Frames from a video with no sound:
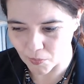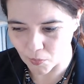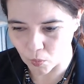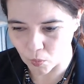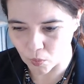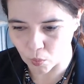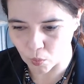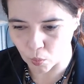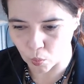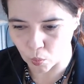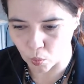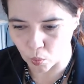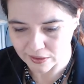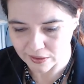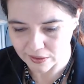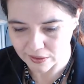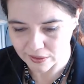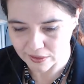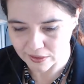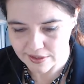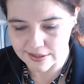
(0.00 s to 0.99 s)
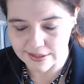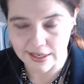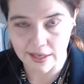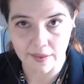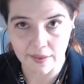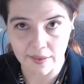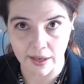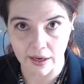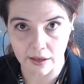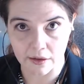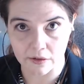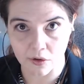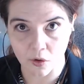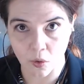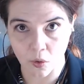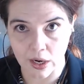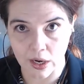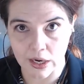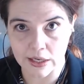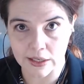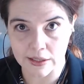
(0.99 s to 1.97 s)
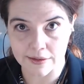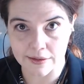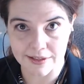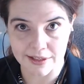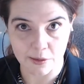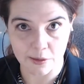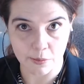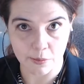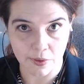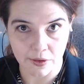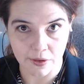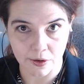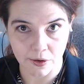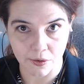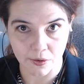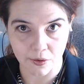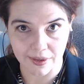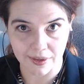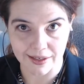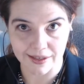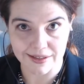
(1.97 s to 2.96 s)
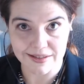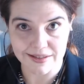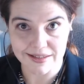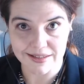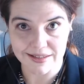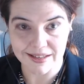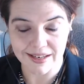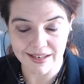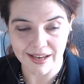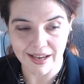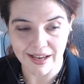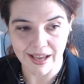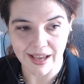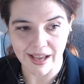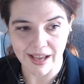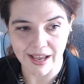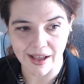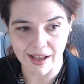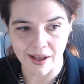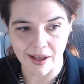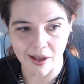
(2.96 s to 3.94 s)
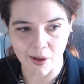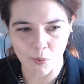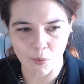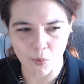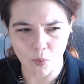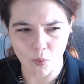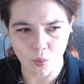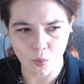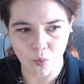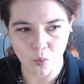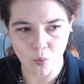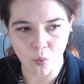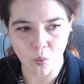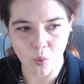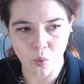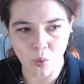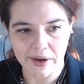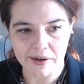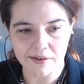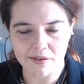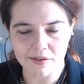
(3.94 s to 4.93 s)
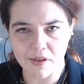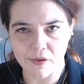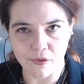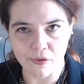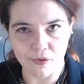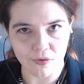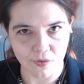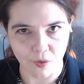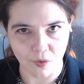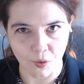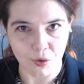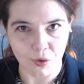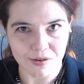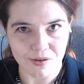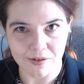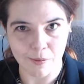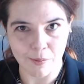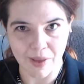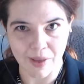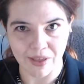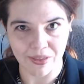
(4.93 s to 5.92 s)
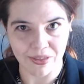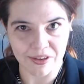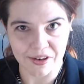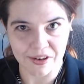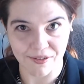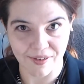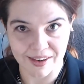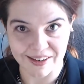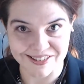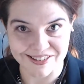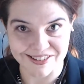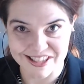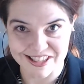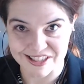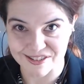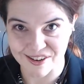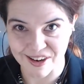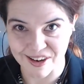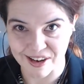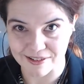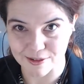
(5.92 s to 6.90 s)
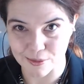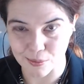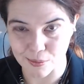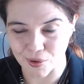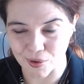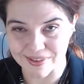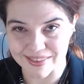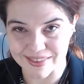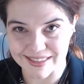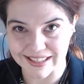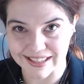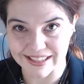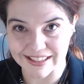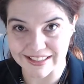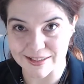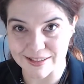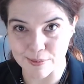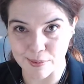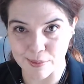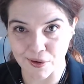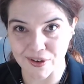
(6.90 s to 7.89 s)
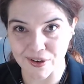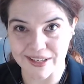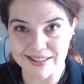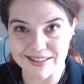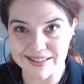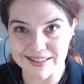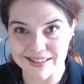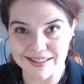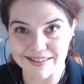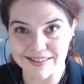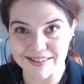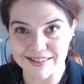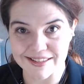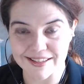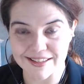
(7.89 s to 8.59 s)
Once that sunlight gets created deep in the nucleus, what is the first method of energy transport that it experiences?